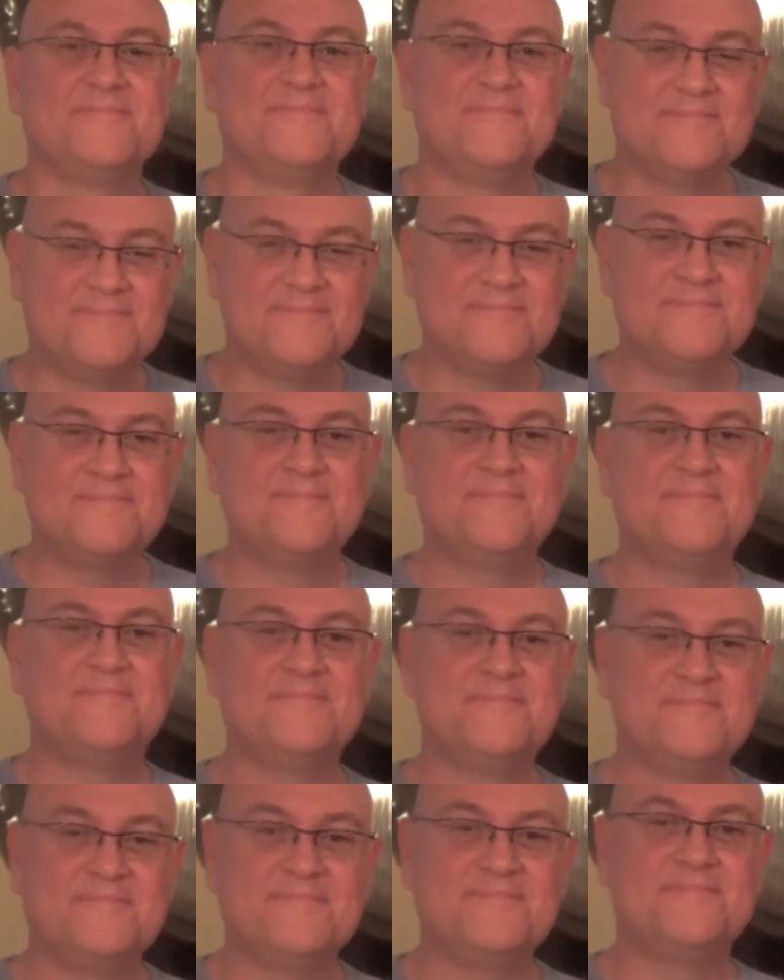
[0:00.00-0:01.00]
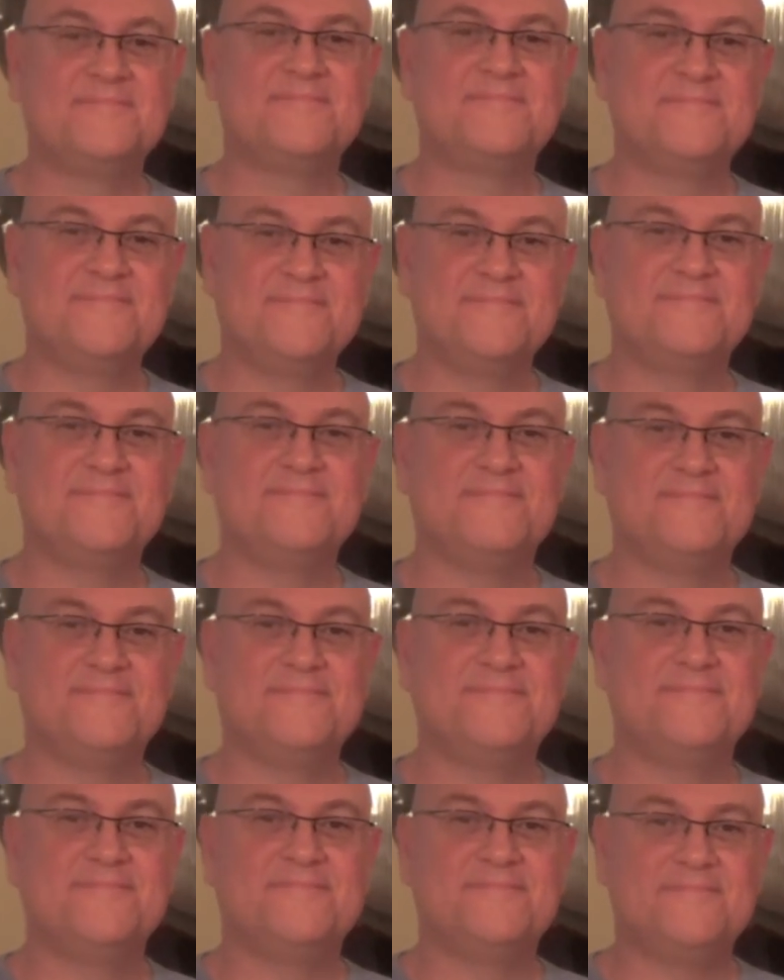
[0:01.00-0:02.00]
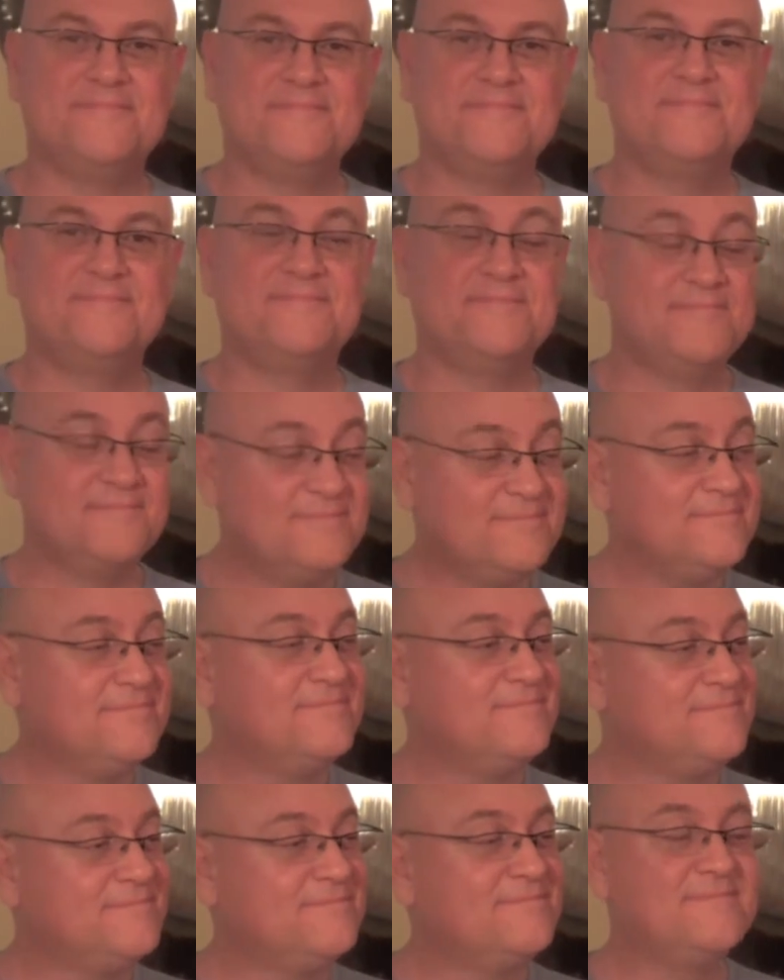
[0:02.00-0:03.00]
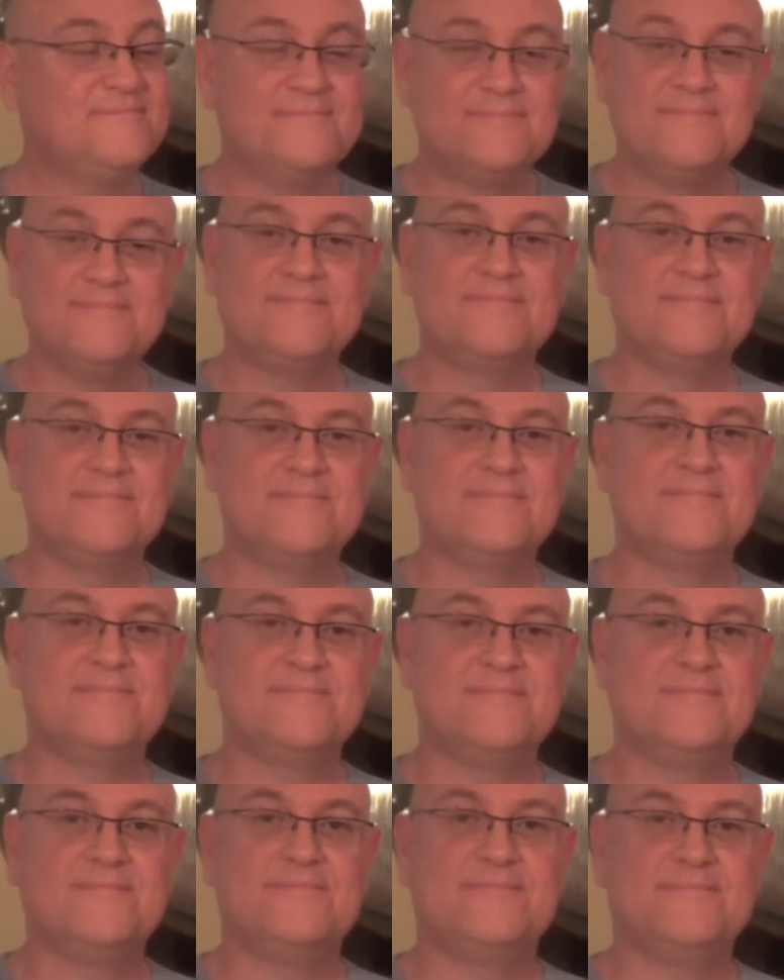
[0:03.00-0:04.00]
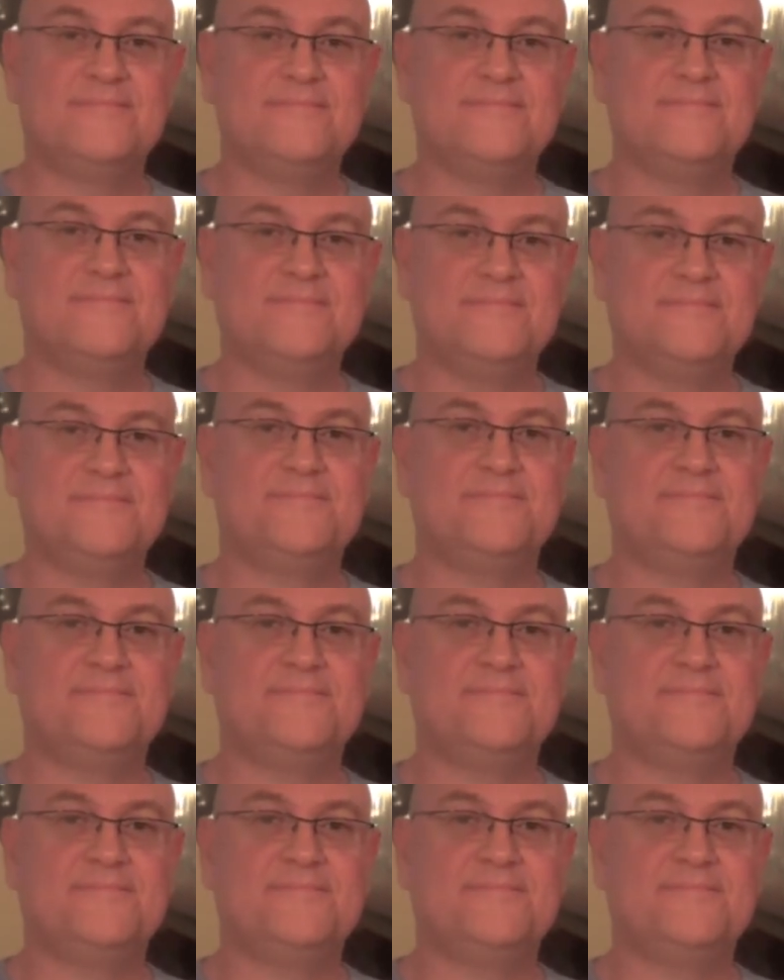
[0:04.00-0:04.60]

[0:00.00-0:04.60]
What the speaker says: No words are spoken by the person on screen.